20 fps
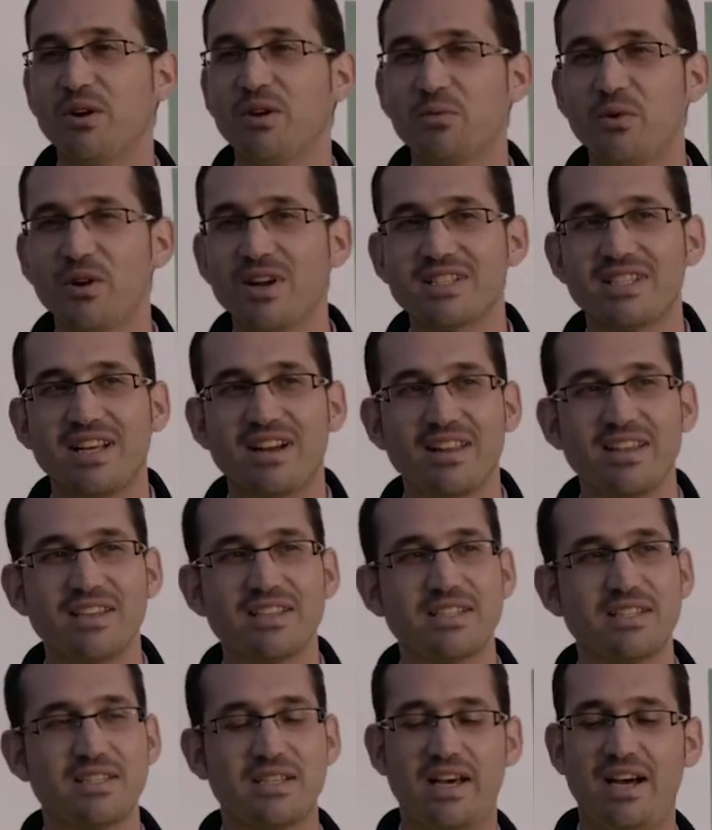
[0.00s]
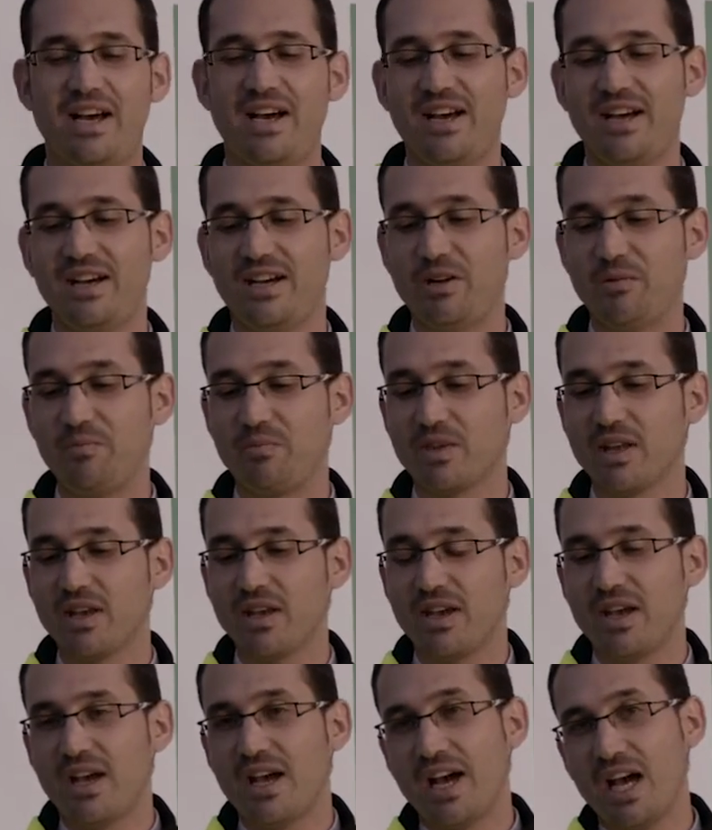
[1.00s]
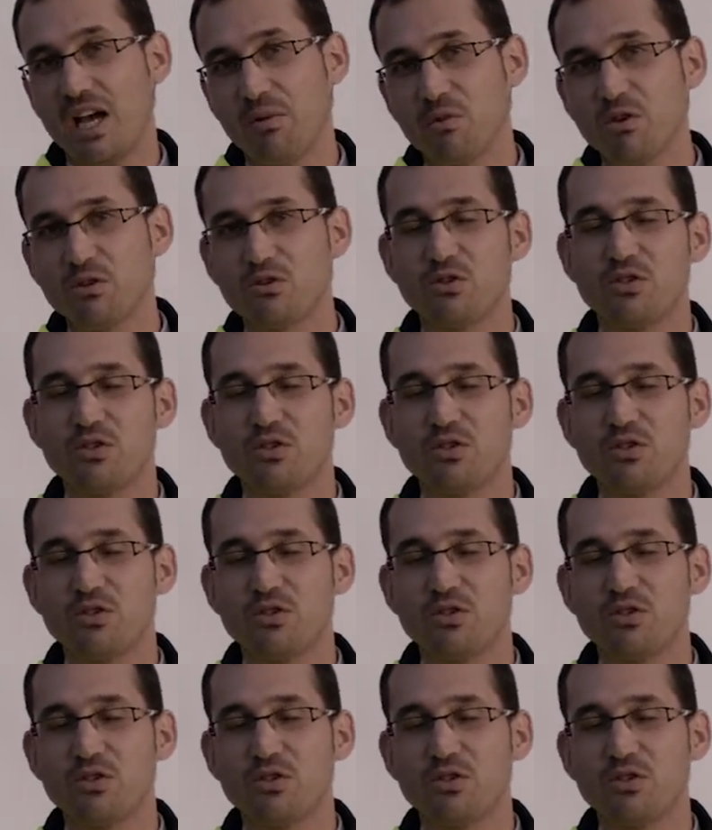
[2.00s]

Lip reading: Buenas tardes. I'm going